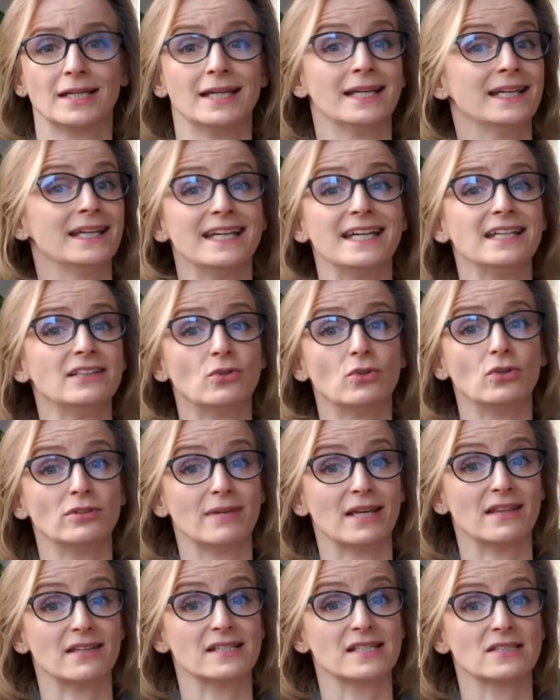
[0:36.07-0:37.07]
He told
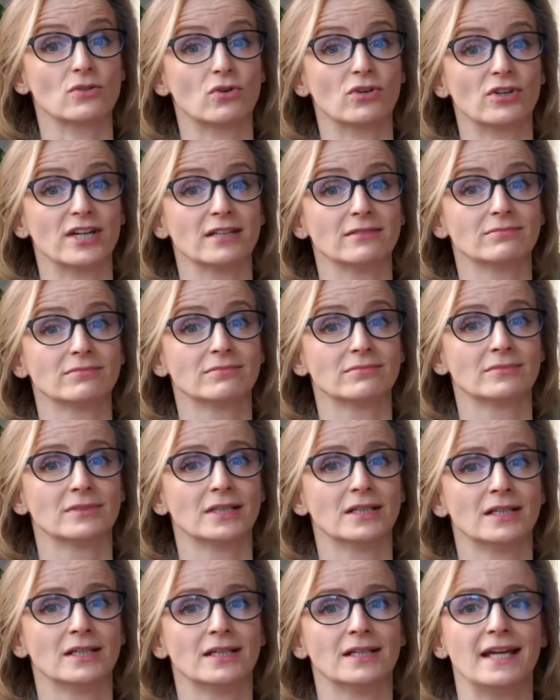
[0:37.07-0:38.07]
me this story,
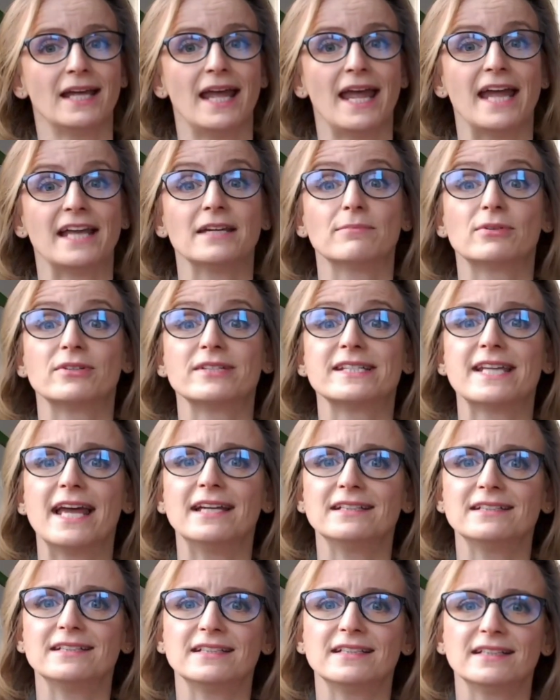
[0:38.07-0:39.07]
and he
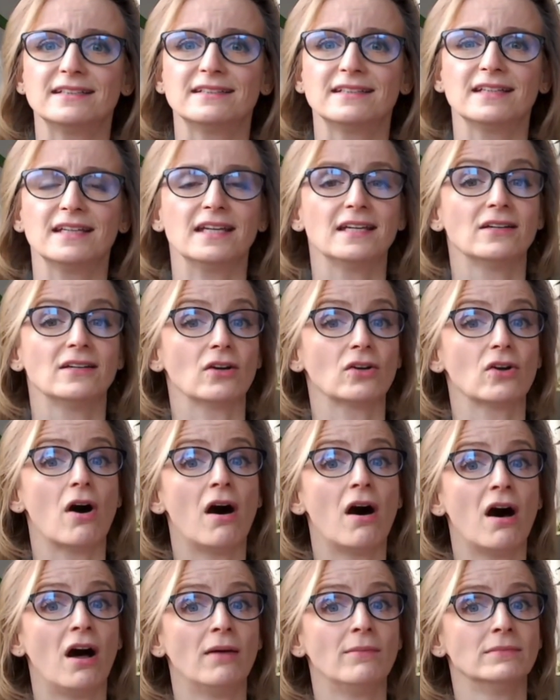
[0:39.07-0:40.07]
presented it in a
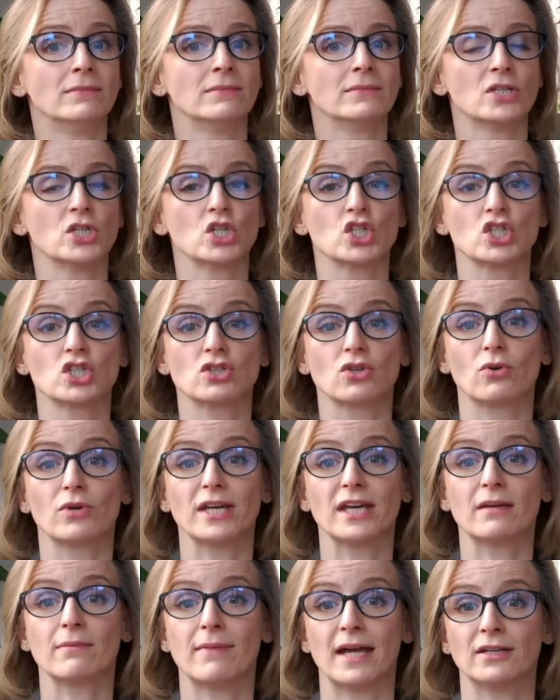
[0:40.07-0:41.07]
calm,
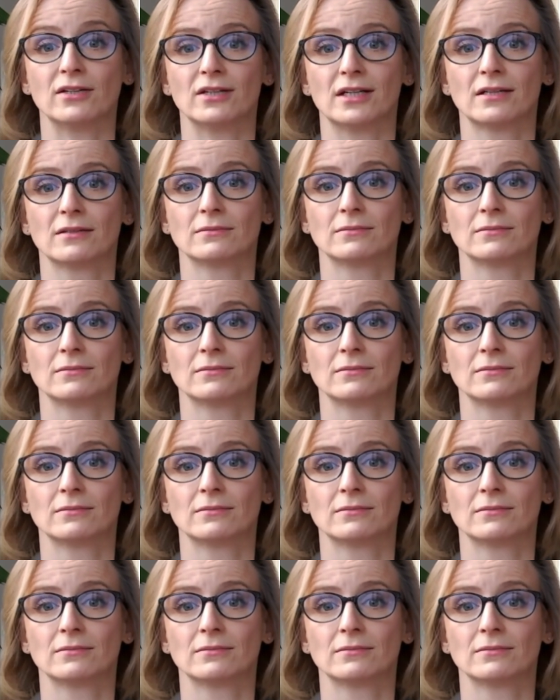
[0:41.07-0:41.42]
stoic manner.